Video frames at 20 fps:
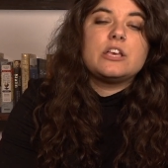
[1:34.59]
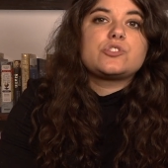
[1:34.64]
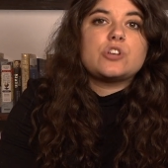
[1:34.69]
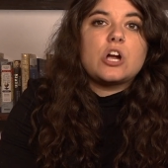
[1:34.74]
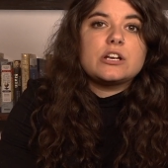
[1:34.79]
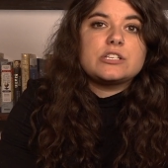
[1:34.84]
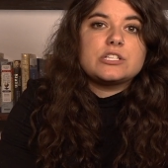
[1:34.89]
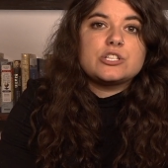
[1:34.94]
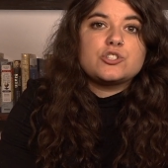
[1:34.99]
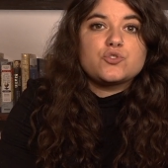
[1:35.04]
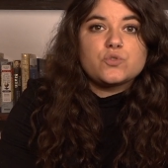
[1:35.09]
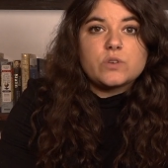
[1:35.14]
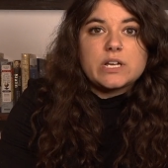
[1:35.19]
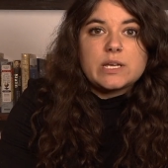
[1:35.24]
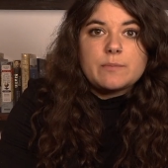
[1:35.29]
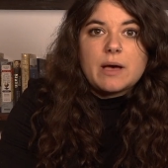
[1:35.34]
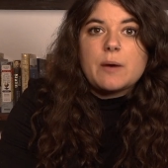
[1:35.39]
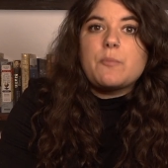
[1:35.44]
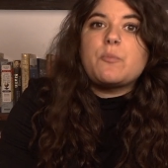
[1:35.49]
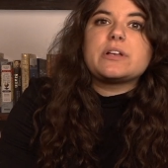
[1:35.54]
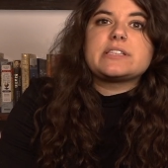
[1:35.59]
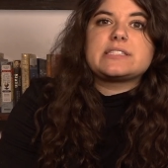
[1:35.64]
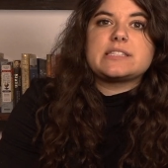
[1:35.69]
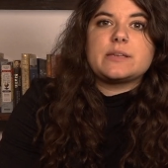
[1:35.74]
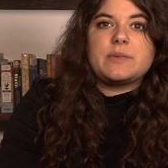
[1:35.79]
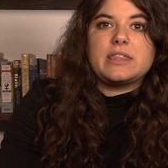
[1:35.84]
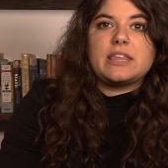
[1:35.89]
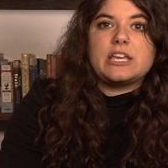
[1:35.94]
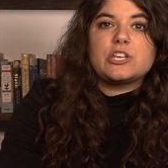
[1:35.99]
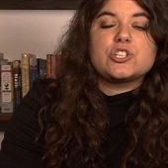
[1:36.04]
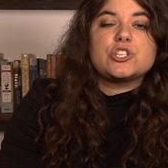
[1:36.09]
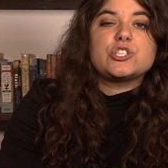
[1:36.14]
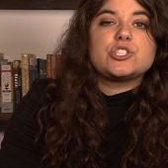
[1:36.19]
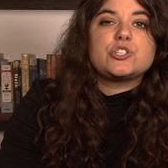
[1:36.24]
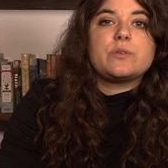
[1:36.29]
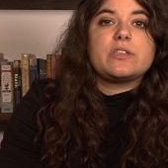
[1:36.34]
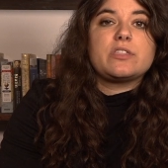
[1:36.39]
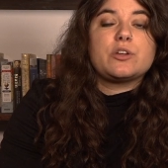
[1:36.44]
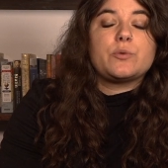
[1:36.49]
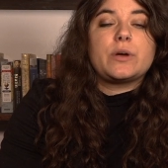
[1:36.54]
Start to dream up what simulations
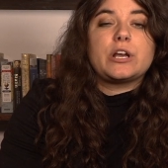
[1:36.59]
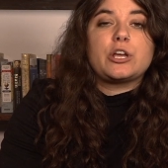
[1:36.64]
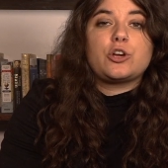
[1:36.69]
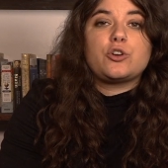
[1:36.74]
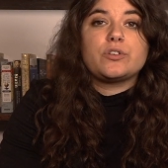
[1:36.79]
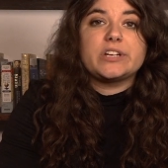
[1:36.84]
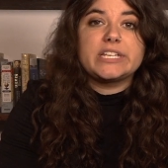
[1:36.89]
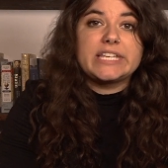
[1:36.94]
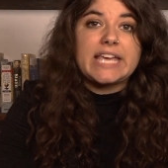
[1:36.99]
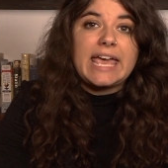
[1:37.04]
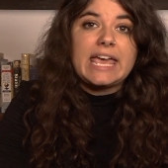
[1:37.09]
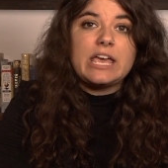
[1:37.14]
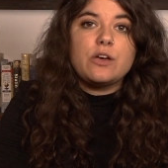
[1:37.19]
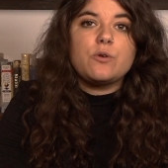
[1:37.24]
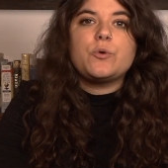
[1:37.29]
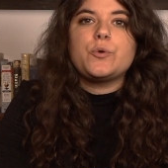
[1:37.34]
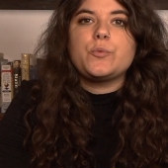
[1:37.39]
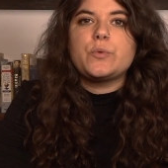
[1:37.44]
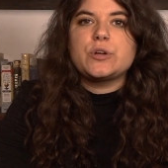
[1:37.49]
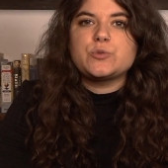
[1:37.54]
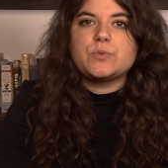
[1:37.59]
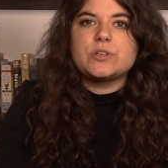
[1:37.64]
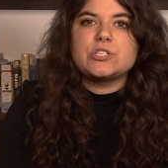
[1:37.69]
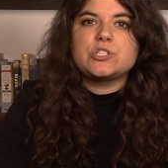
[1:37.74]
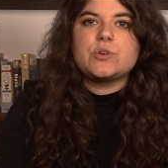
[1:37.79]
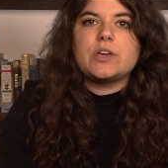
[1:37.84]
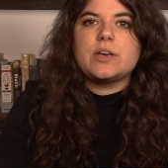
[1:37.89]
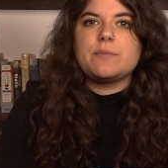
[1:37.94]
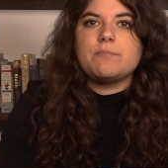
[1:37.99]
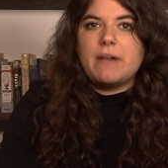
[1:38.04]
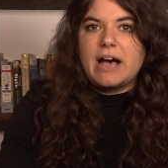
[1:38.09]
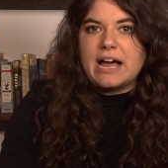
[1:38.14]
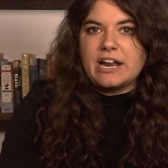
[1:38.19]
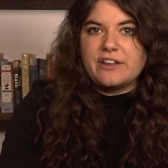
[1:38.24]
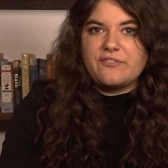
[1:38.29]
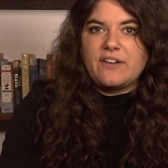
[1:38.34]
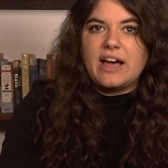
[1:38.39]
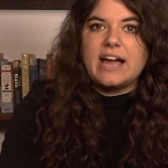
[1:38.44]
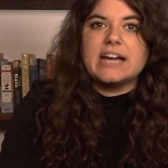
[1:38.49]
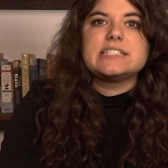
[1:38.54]
you either want to create or which ones you can
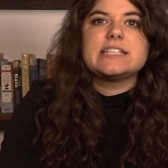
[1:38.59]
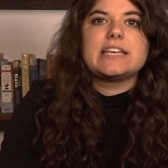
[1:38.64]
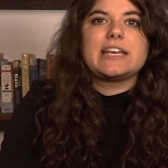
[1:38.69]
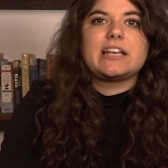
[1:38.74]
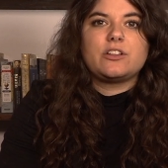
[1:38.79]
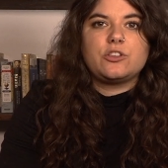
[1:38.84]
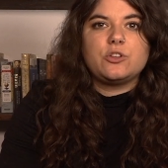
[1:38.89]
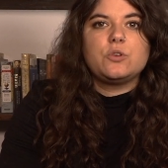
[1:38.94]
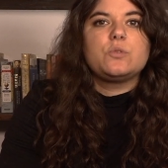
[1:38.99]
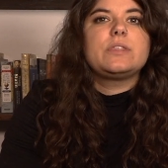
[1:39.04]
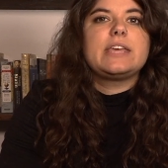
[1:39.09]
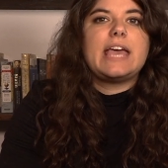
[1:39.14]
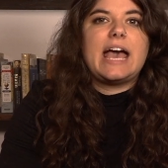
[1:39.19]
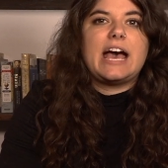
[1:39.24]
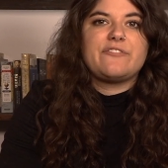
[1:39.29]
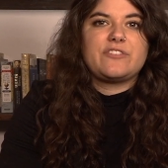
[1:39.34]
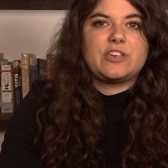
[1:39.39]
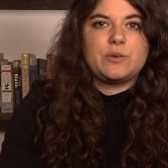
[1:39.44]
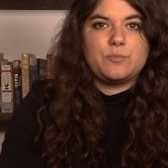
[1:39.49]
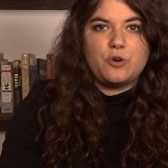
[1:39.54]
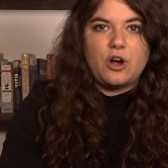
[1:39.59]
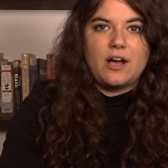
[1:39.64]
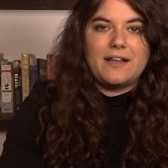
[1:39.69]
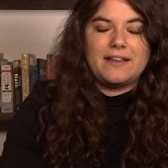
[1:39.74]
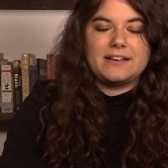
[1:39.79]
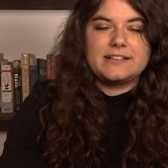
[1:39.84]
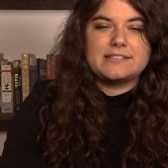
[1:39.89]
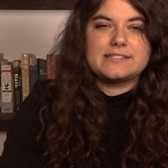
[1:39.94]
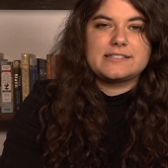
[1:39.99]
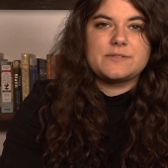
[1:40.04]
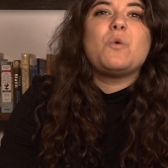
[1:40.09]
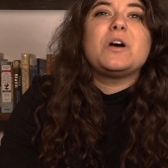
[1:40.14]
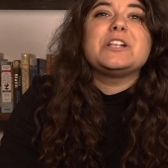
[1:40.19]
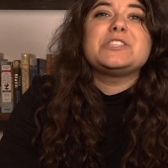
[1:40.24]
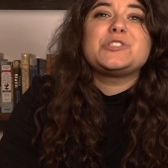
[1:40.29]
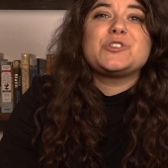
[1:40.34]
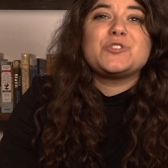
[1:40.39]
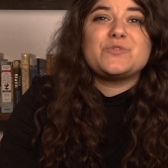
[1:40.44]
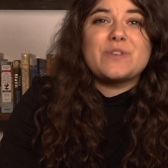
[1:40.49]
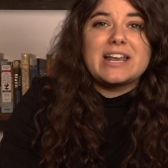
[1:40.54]
modify to include the Avkin products.
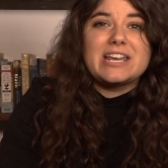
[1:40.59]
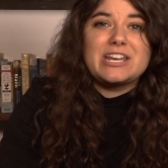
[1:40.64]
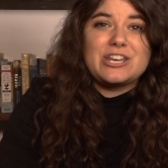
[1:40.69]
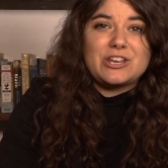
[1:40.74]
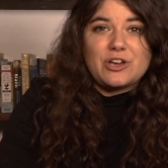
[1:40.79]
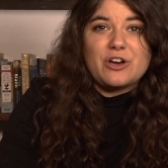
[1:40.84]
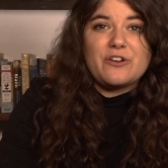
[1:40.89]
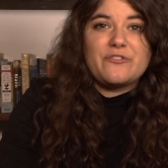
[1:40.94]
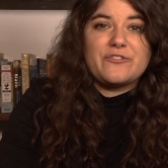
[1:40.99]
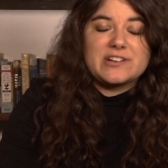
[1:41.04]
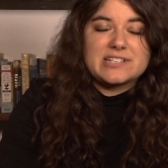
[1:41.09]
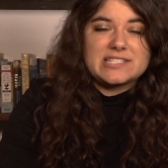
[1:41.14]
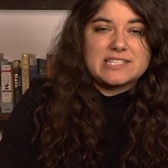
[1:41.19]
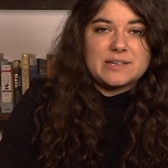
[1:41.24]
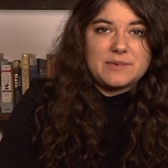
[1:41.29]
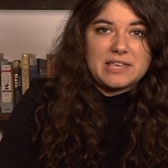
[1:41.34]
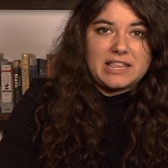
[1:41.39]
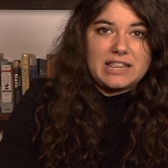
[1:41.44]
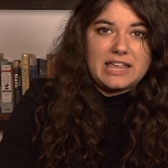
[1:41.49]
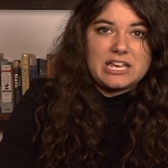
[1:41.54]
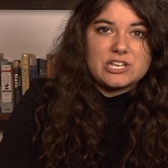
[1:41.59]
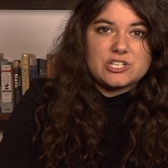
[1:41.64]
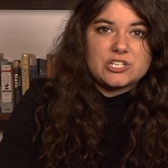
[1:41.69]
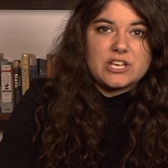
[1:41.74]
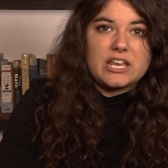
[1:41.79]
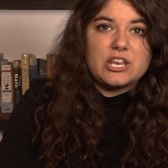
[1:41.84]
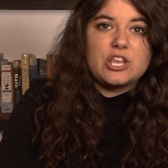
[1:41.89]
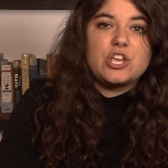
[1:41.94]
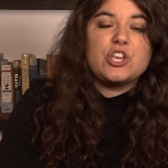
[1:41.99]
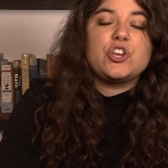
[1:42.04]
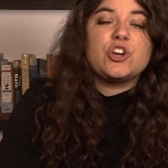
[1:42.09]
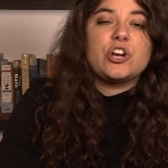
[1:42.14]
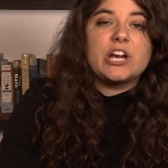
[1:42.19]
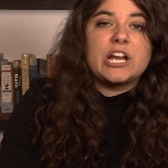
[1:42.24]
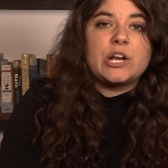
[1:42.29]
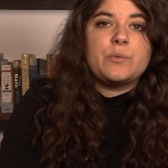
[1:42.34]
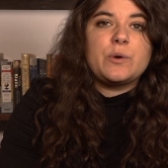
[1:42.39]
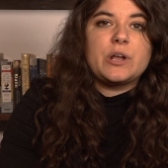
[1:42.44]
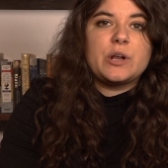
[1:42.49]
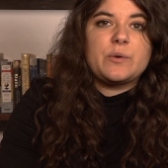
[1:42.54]
Once you're ready to go for a simulation, you're
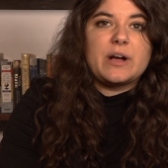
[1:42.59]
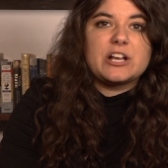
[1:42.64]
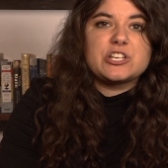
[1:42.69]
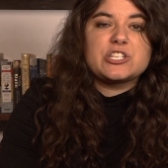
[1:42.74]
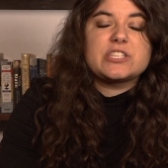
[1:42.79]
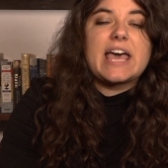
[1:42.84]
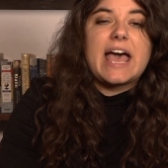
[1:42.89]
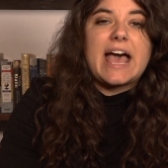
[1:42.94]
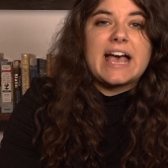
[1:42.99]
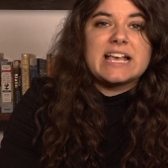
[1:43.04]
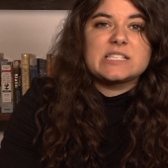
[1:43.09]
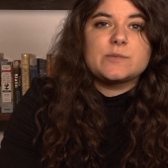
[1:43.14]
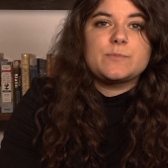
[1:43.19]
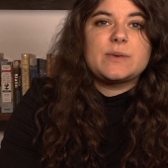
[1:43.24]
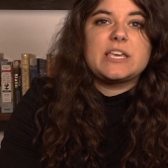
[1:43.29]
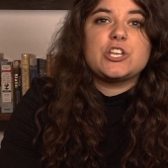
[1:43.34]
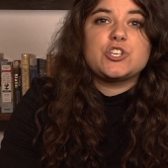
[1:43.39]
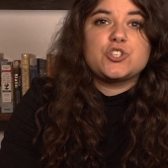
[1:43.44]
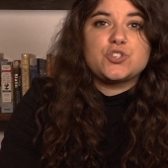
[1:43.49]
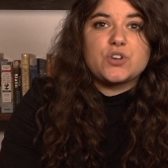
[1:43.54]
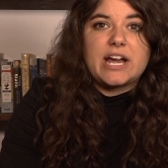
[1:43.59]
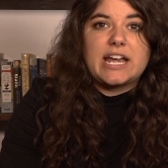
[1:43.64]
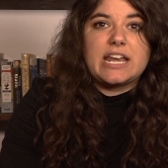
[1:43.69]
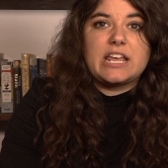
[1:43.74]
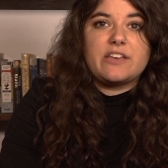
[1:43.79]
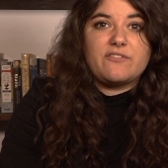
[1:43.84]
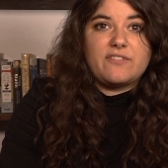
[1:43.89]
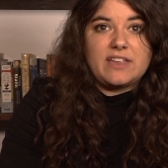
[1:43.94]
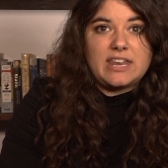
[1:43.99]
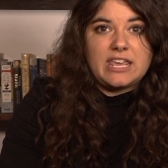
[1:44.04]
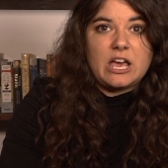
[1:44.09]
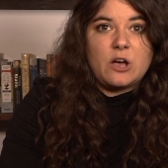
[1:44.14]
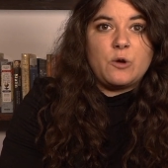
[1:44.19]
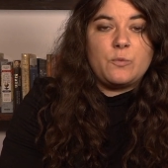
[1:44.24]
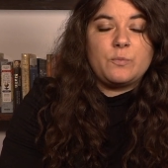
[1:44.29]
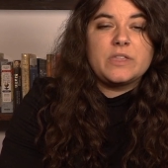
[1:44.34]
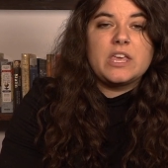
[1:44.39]
going to want to watch the SP training video.